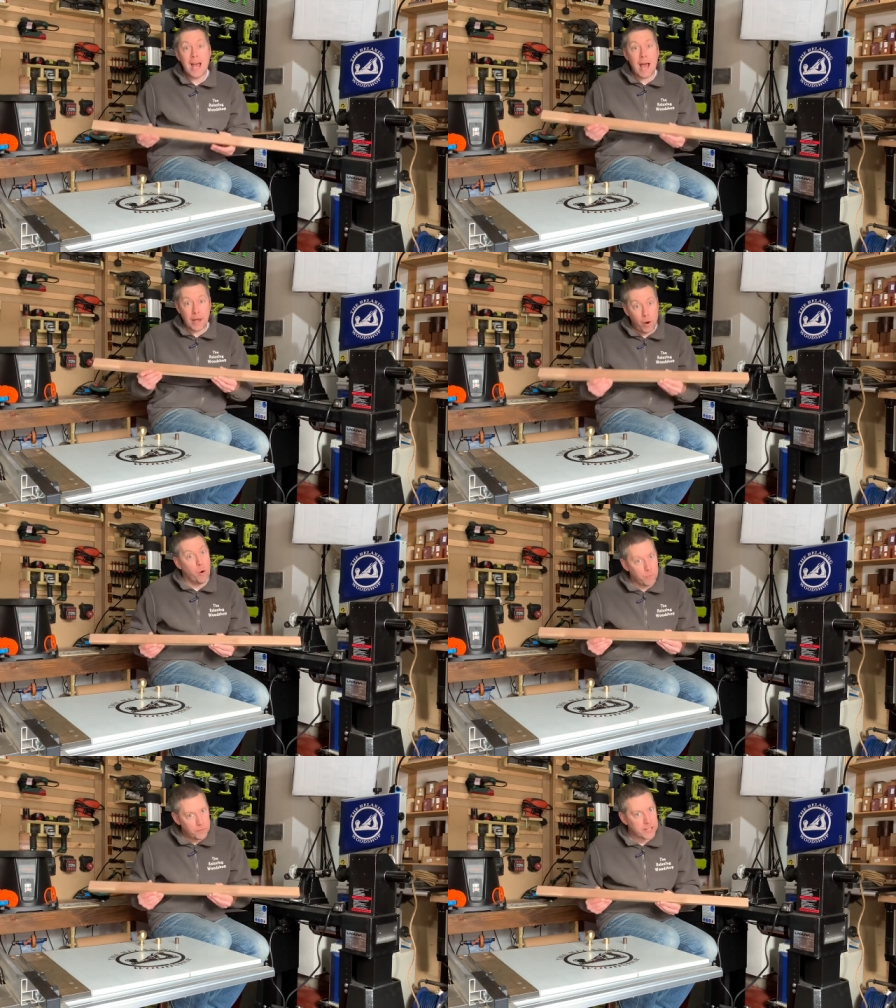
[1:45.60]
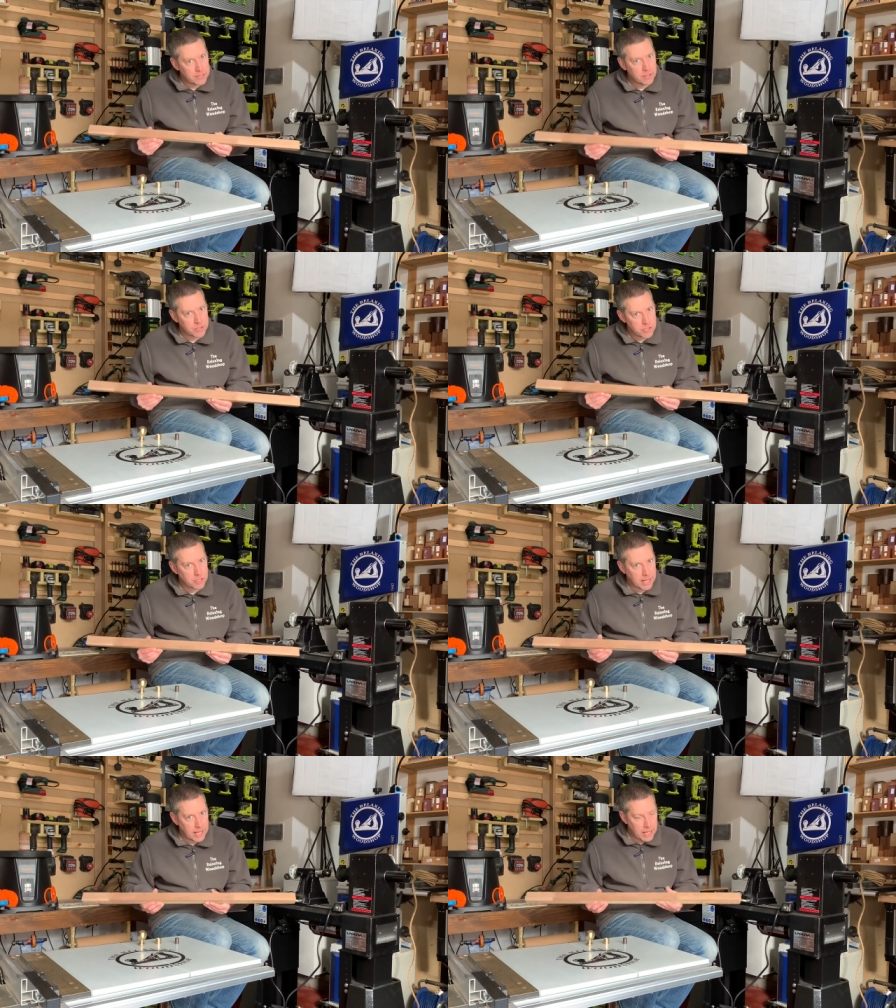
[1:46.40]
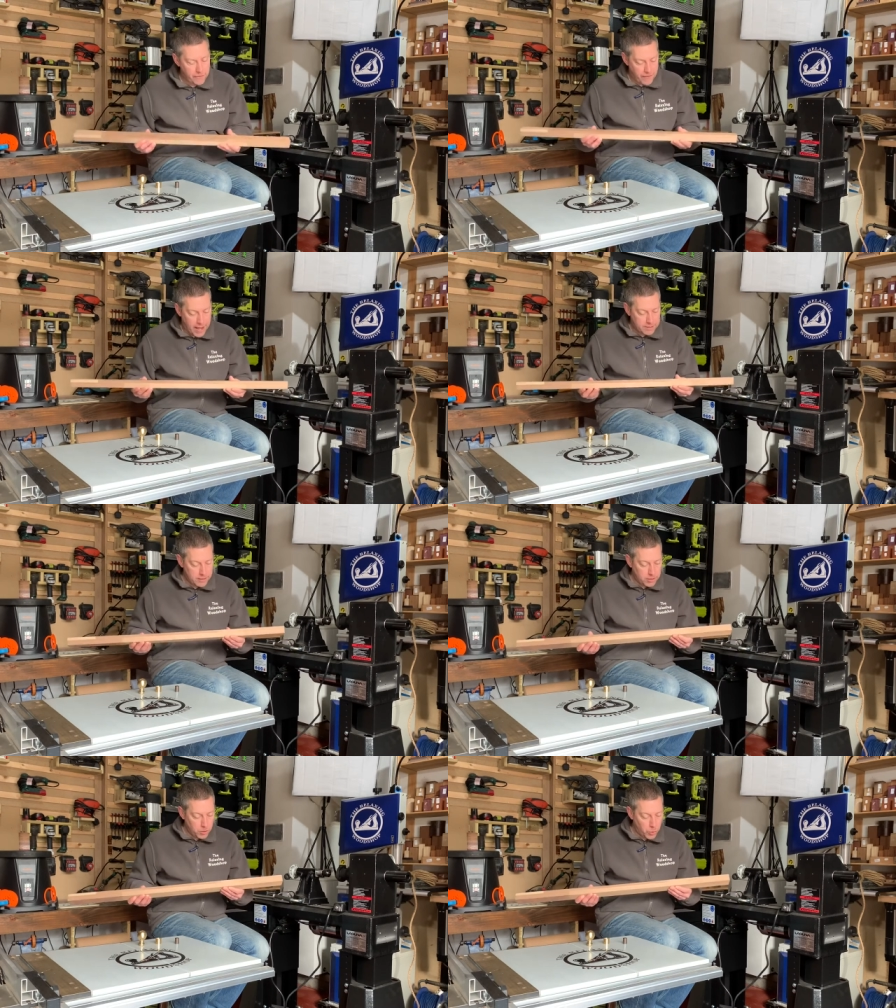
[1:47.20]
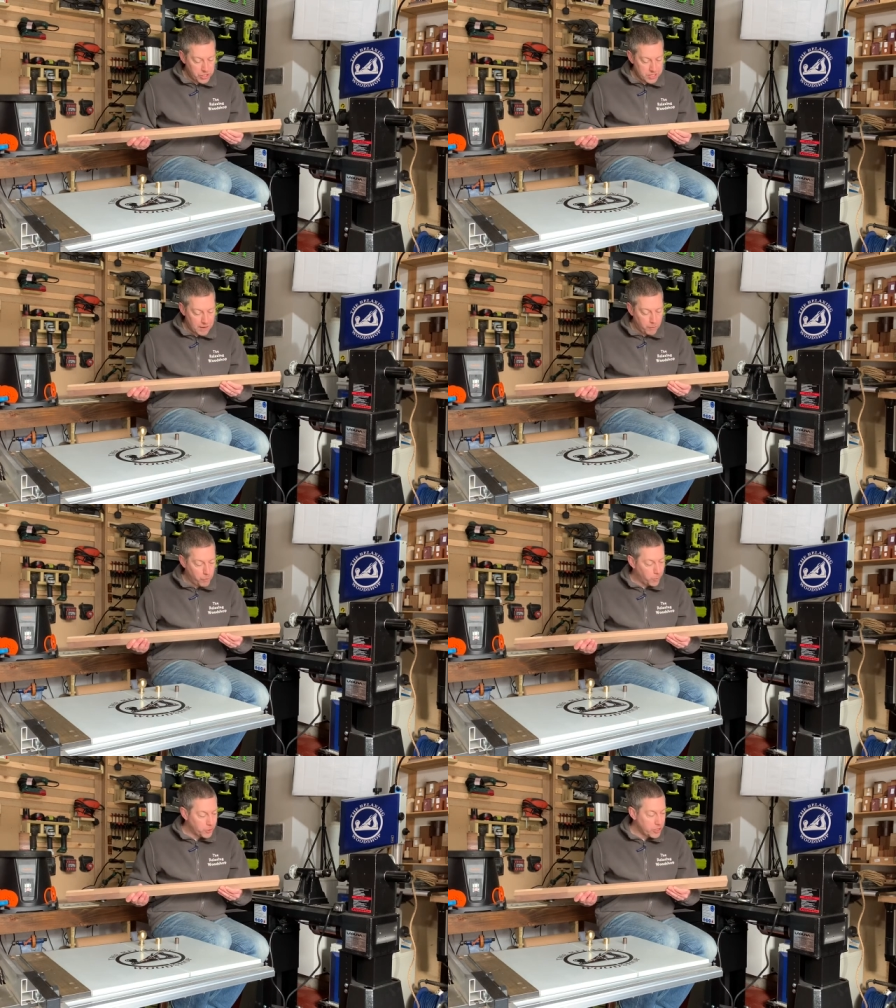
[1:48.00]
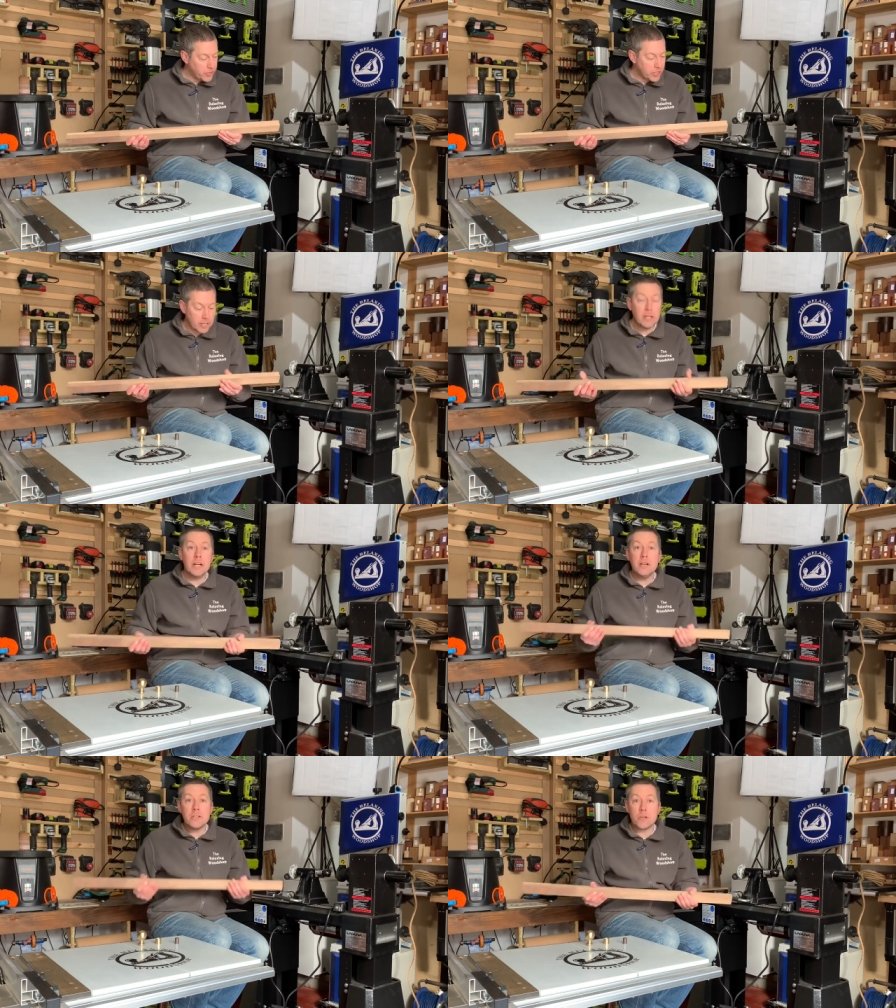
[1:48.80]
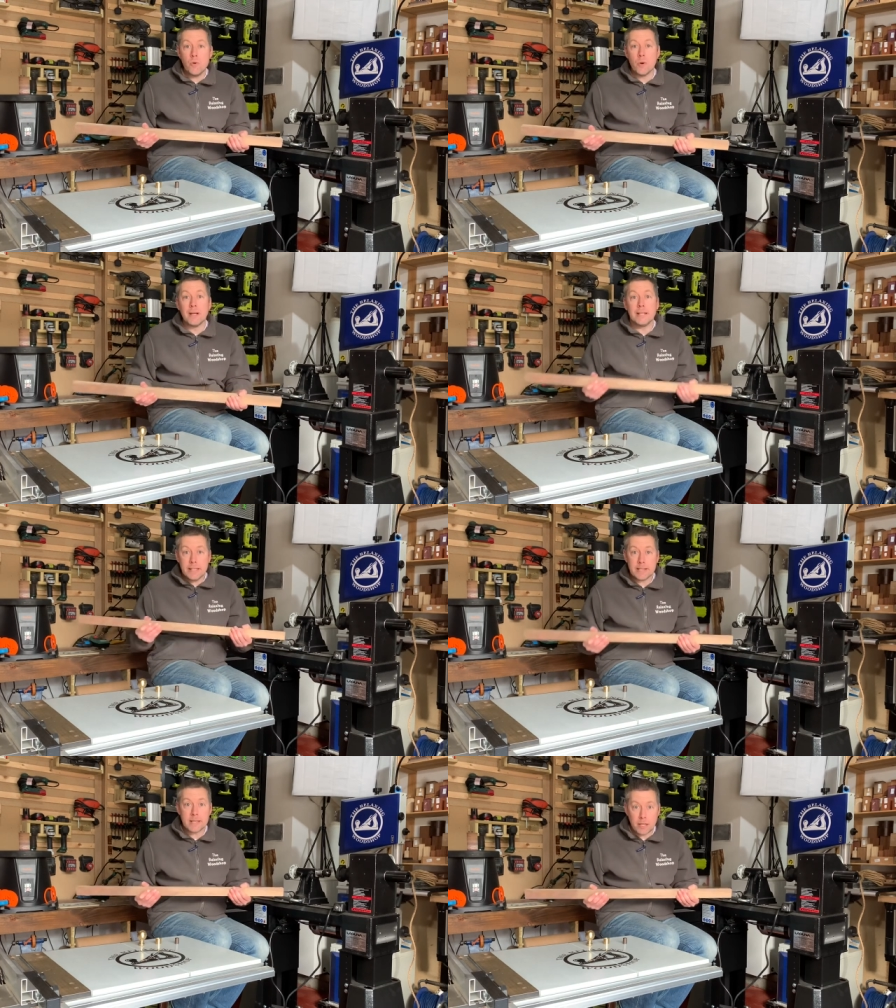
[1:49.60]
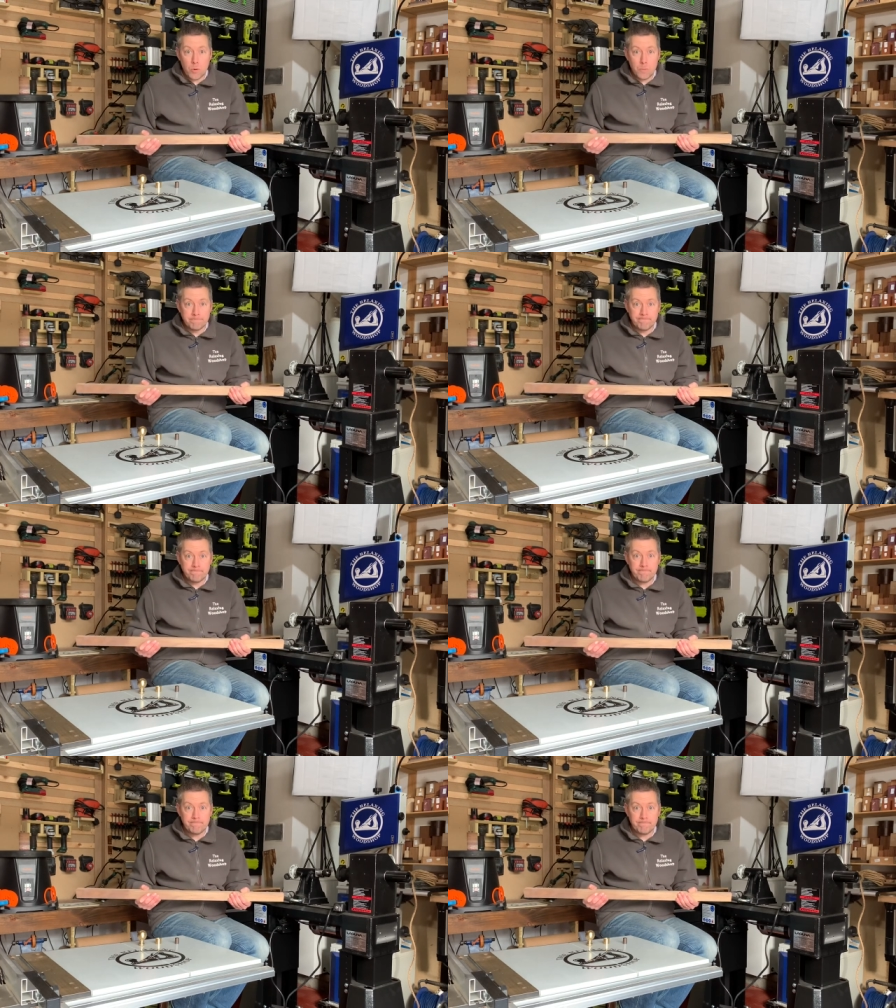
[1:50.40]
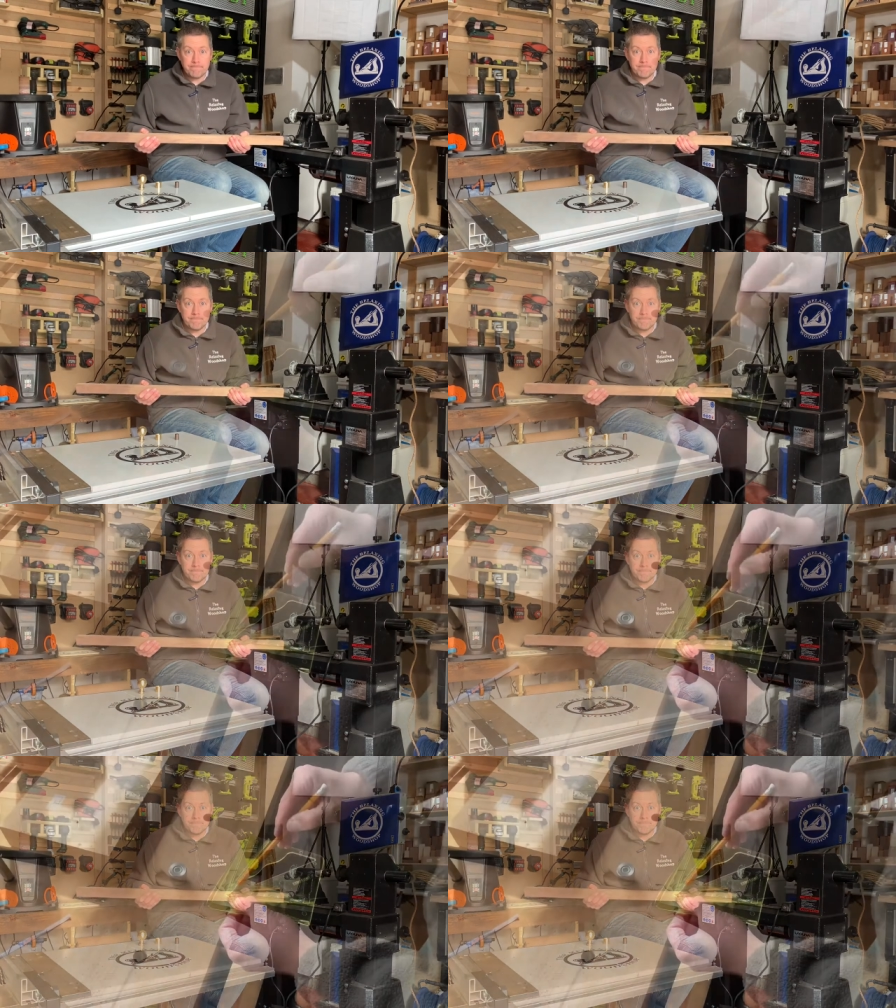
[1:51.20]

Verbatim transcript: and hopefully it doesn't uh, affect the, the wood itself when we're turning it. So let's get going. So